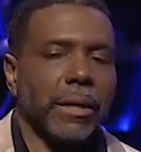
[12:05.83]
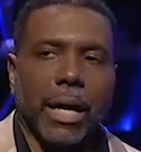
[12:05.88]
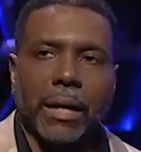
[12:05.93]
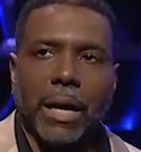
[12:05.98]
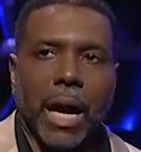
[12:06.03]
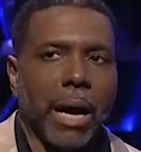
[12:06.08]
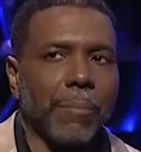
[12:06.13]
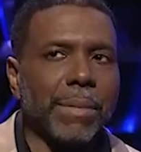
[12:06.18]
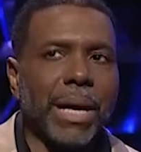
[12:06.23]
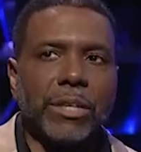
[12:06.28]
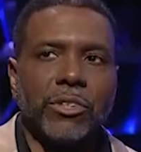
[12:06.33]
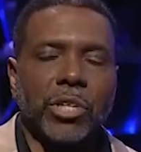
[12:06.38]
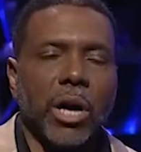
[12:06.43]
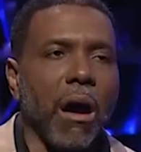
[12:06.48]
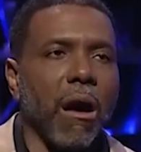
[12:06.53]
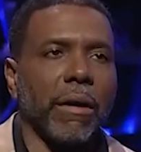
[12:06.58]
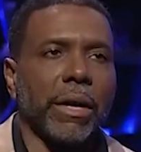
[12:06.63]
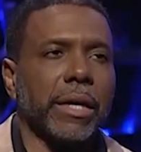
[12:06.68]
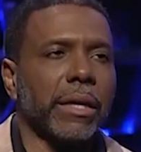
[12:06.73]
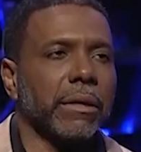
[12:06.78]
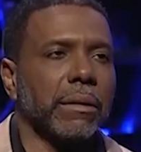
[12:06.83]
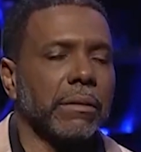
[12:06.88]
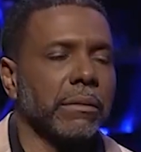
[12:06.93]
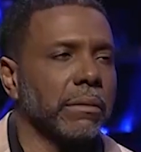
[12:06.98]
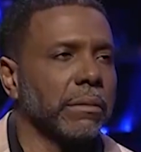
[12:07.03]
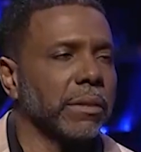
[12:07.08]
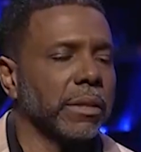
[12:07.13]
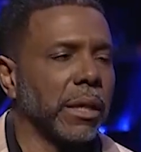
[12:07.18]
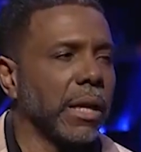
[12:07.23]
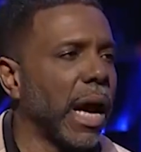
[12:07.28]
I'm not talking
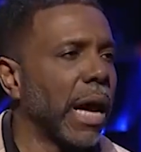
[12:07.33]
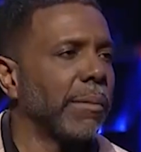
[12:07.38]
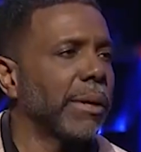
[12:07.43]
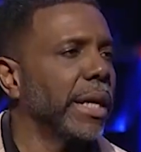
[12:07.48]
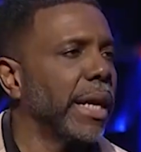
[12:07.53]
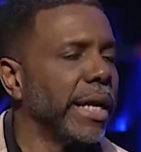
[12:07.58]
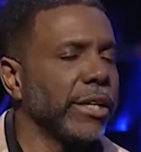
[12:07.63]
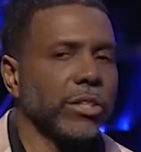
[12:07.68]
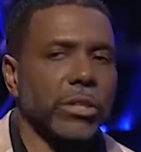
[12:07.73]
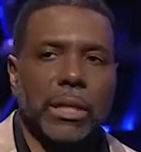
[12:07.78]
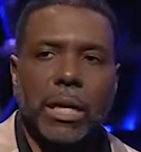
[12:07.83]
denomination.